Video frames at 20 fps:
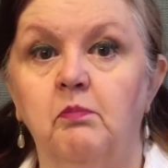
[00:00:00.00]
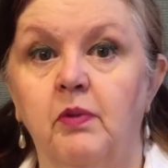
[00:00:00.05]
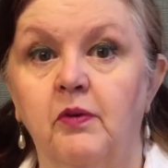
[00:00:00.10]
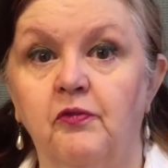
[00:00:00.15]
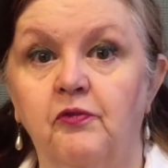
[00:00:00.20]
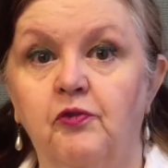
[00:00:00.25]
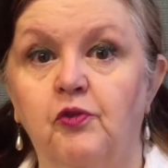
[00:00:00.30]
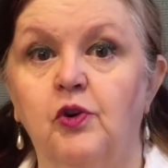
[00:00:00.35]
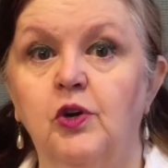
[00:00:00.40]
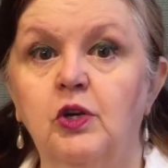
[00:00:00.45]

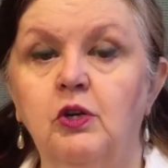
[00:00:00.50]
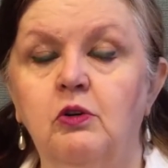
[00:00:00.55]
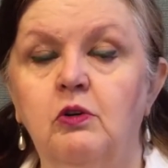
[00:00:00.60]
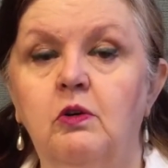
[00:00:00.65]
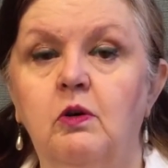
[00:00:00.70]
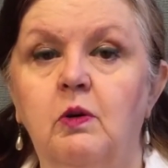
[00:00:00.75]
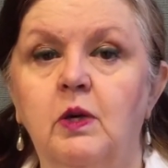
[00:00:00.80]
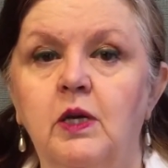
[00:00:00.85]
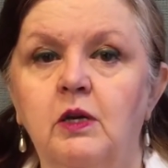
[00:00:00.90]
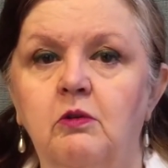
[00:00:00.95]
Before
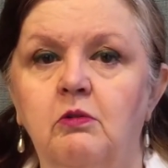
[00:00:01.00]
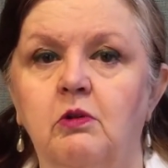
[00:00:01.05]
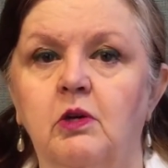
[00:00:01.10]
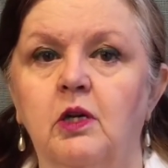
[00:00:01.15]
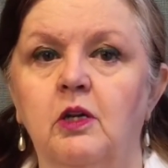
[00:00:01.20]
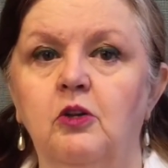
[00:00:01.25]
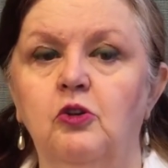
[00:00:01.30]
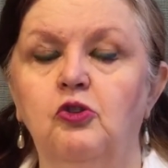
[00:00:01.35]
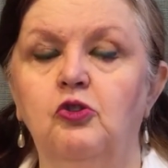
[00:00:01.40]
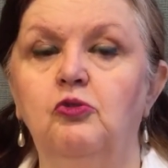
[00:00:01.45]
you go into
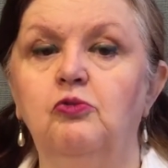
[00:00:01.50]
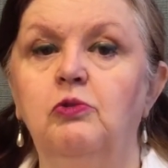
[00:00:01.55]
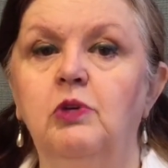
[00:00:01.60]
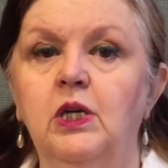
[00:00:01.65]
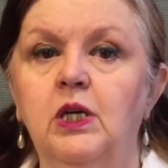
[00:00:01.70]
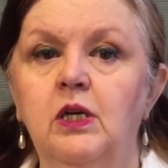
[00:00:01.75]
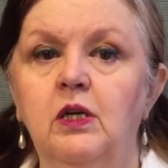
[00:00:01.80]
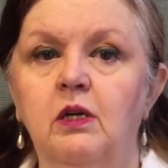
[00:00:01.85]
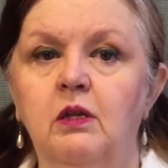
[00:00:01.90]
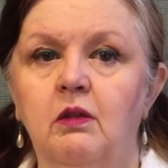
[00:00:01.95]
it, you
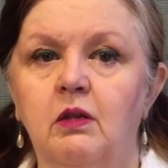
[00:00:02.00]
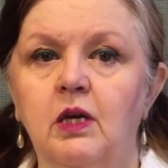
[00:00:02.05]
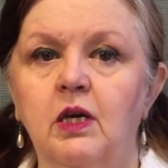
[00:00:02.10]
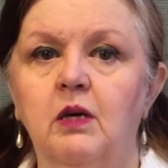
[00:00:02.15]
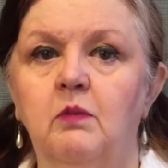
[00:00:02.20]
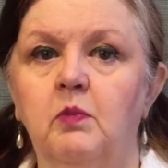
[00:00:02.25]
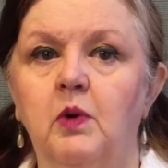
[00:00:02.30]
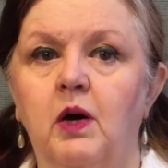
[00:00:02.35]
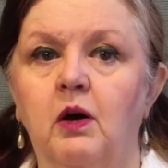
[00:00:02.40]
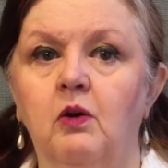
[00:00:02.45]
need to
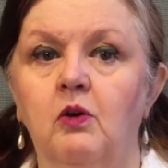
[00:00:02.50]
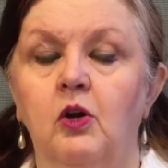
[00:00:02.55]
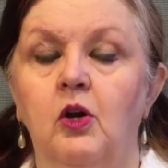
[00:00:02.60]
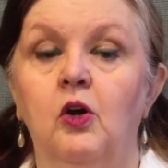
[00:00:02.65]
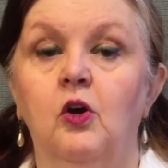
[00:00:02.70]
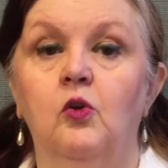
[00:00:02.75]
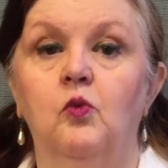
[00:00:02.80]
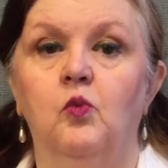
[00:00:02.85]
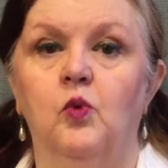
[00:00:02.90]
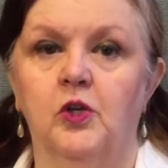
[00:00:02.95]
think about
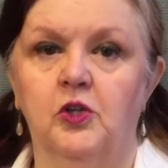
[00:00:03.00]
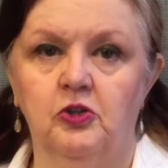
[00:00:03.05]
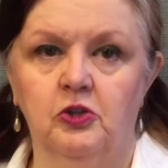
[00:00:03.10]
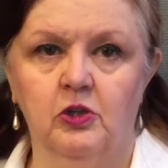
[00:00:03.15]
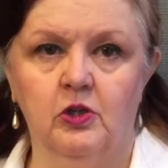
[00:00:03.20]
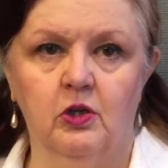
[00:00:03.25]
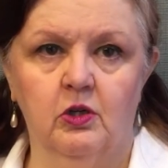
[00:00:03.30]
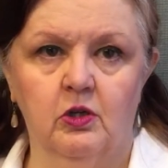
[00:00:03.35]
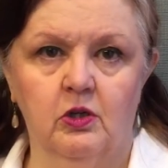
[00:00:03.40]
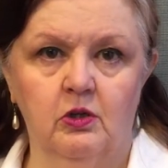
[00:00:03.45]

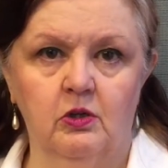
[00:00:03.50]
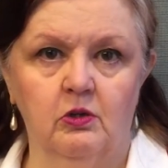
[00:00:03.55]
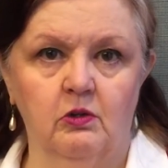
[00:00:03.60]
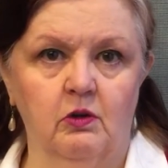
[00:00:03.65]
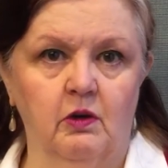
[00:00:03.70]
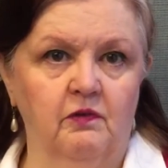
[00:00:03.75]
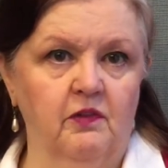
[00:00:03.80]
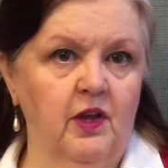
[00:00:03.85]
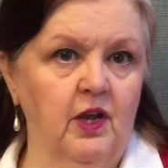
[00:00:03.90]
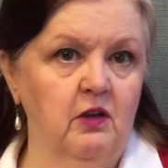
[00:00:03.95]
what you're going to
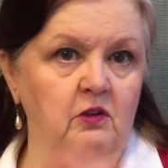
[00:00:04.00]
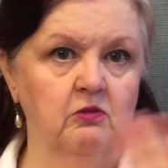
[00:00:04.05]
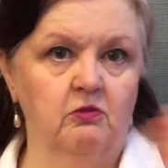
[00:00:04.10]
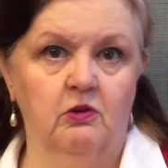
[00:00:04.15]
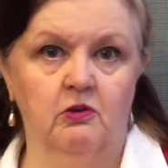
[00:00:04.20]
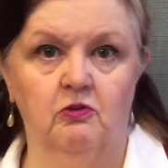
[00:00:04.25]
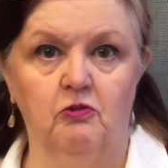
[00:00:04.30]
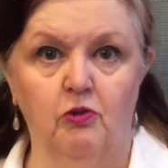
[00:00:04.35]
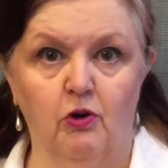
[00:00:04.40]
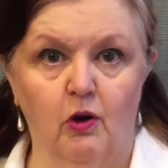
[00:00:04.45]
do if the
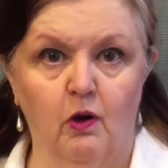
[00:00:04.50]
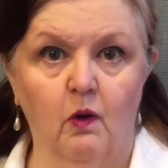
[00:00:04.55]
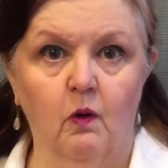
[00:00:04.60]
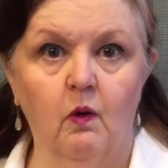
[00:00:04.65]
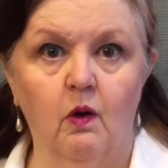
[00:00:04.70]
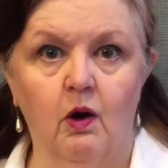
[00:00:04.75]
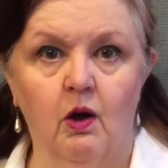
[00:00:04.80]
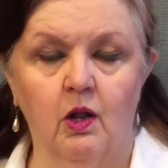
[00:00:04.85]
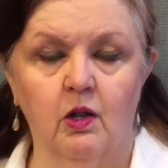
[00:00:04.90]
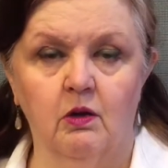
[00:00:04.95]
answer is
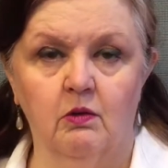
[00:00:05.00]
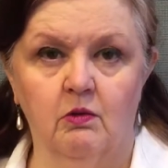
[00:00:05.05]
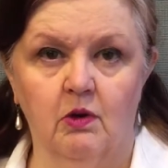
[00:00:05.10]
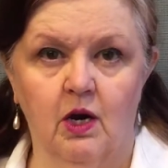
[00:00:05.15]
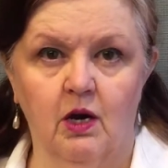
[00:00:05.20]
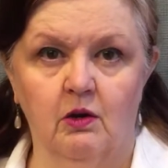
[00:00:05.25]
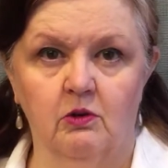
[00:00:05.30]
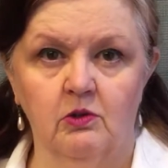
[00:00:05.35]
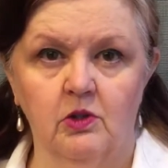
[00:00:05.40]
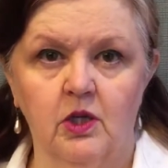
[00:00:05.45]
no all
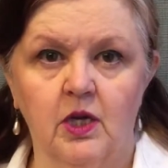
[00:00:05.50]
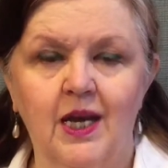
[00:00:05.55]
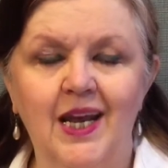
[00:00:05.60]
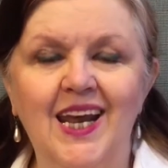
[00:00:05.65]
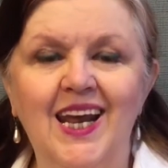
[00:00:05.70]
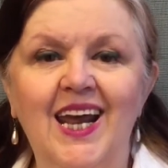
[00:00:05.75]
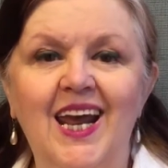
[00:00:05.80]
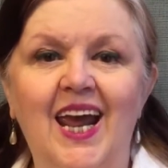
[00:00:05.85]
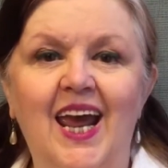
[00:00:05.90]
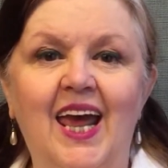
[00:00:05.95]
around.
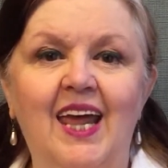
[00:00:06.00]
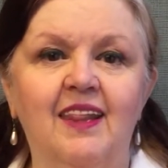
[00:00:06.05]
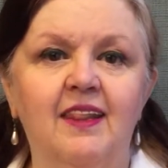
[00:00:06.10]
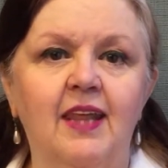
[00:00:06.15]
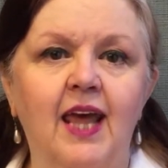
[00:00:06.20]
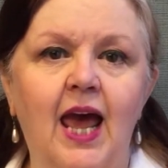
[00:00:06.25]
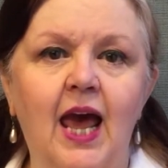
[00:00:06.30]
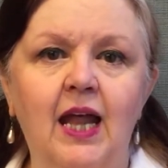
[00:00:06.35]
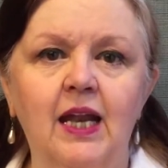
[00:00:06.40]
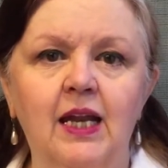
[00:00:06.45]

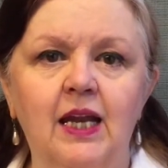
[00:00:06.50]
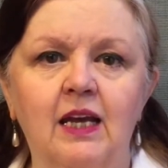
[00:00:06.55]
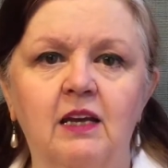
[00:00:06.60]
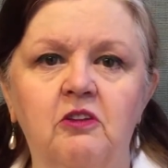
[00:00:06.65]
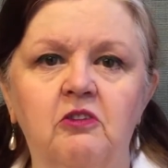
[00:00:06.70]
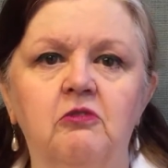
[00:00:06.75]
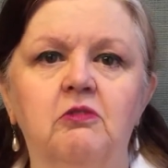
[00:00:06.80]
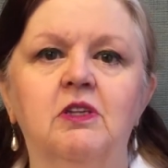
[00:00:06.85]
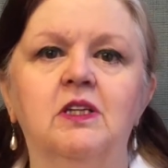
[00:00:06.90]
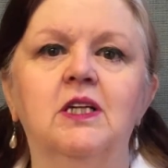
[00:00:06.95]
And that
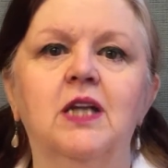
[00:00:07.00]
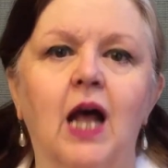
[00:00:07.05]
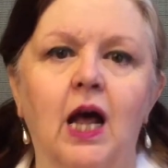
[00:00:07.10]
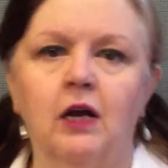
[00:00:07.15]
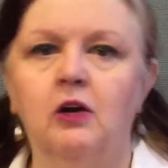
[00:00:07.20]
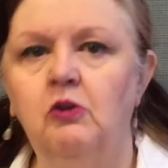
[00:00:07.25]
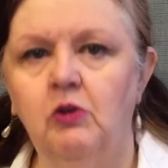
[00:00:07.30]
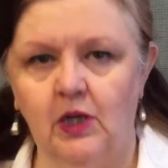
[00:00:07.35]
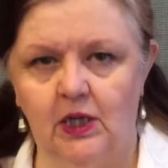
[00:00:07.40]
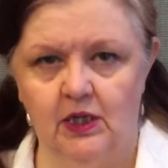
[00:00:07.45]
answer is
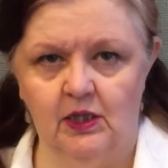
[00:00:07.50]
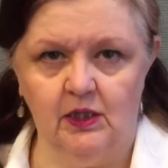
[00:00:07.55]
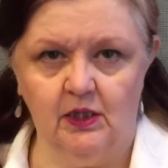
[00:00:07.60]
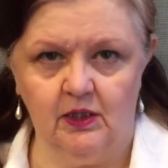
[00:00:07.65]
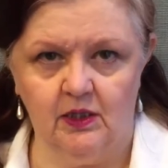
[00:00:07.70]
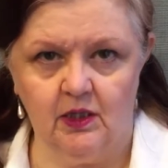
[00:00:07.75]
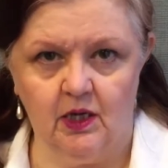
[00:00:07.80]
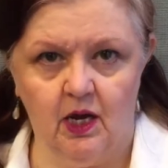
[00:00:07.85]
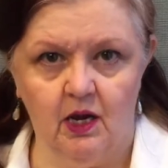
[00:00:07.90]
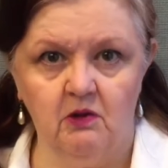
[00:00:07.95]
not quit in
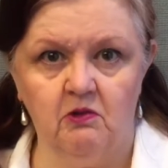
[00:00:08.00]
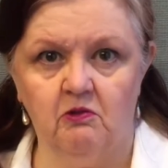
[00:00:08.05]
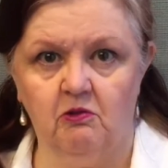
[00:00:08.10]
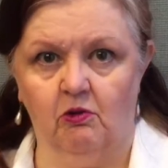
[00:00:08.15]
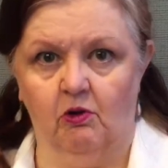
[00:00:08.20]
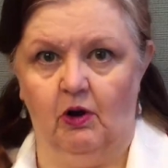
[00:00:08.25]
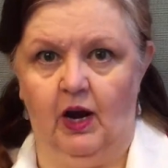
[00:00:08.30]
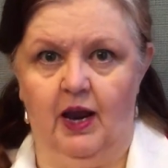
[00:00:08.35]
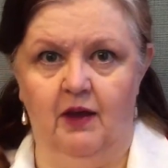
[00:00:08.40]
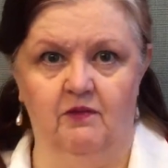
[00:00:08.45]

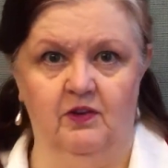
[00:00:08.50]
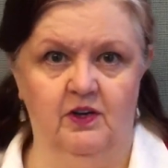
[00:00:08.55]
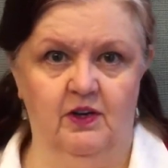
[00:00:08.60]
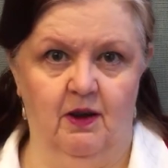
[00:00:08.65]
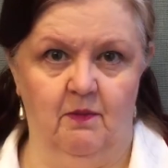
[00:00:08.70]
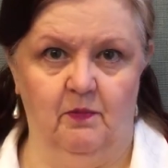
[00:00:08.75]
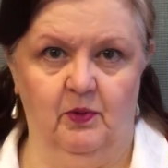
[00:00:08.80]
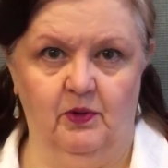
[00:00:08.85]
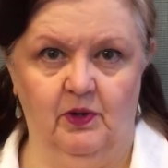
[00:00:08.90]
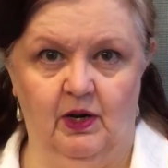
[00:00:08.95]
disgust or have a
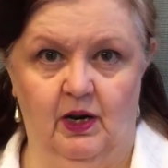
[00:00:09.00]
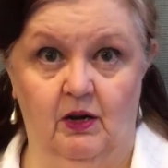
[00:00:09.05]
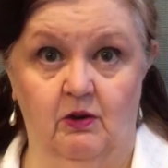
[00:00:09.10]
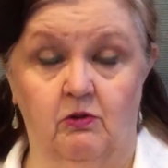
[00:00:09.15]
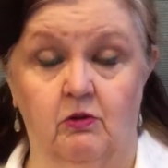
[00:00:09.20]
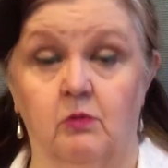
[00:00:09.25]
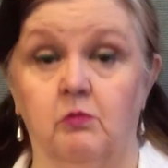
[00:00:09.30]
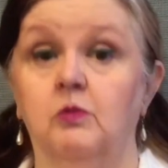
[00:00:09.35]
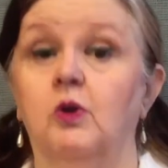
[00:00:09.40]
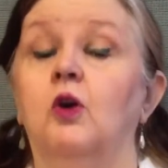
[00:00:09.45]
temper
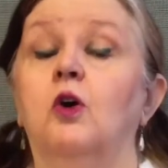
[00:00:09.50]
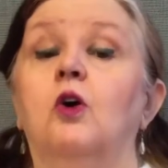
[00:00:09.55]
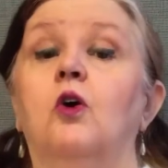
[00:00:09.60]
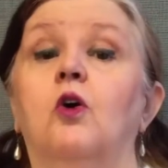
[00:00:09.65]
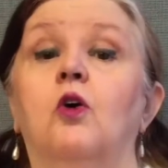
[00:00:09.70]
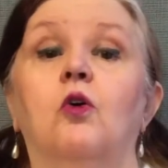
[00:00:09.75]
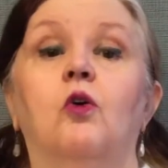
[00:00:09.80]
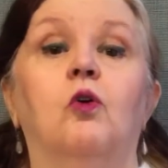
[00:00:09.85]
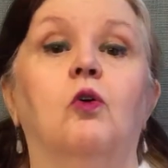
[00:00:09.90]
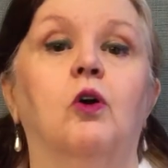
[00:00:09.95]
tantrum
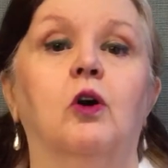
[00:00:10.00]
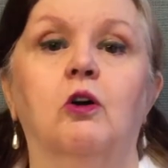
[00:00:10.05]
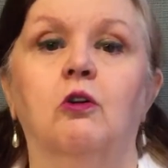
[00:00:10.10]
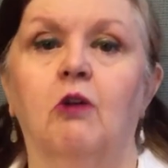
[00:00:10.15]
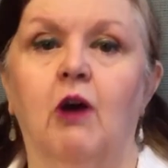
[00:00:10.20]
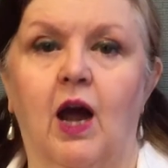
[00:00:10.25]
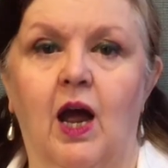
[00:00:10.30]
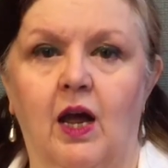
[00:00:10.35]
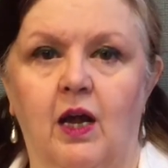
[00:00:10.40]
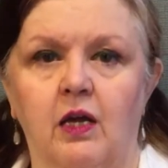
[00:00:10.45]
or
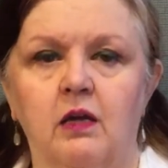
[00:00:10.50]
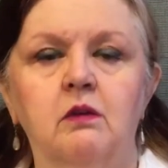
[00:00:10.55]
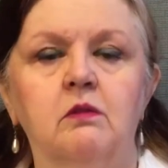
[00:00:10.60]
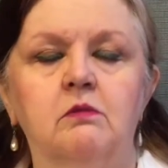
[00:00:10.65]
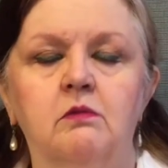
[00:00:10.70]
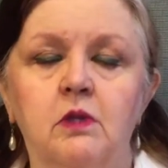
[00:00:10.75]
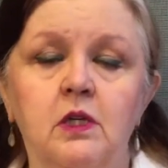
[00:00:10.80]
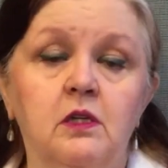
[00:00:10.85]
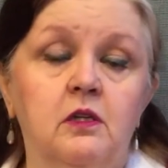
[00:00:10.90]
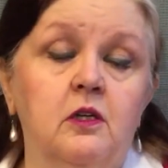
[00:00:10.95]
cry.
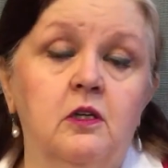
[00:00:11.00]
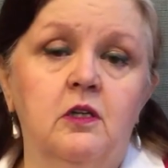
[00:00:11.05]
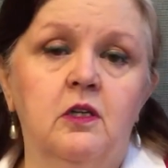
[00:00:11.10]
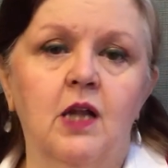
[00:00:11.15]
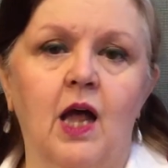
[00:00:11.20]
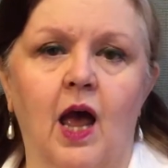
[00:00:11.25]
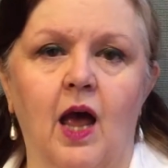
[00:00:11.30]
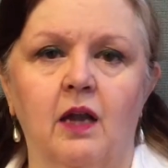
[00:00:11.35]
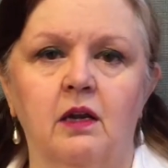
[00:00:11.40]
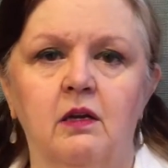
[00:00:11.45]
It's
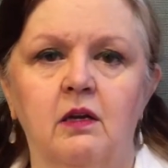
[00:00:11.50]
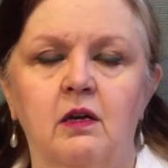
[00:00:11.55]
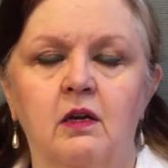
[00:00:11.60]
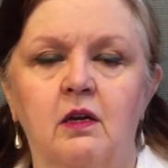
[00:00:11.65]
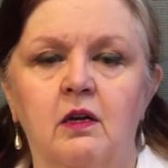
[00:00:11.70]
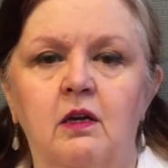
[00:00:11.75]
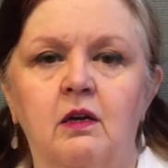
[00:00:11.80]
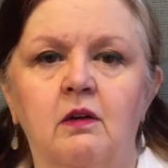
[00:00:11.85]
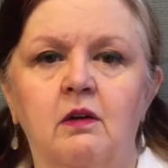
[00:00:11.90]
just not.